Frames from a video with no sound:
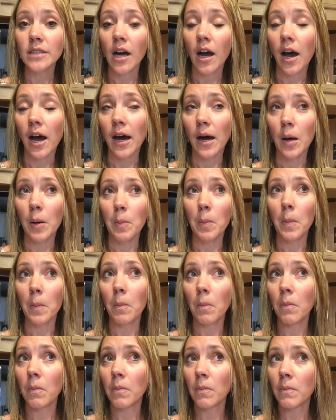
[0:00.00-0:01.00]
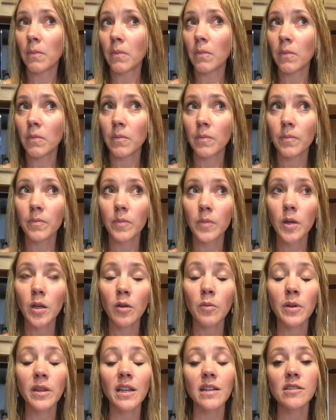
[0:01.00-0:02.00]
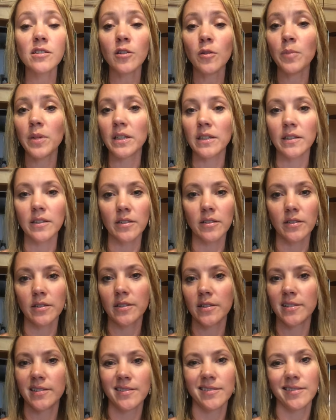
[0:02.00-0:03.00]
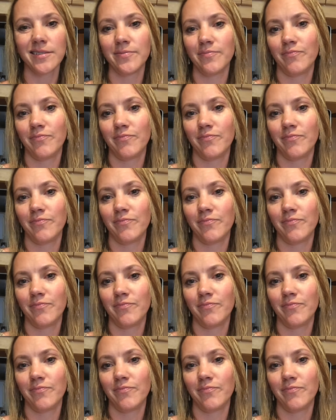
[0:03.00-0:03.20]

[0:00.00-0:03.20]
Um, you know, but that's no big deal because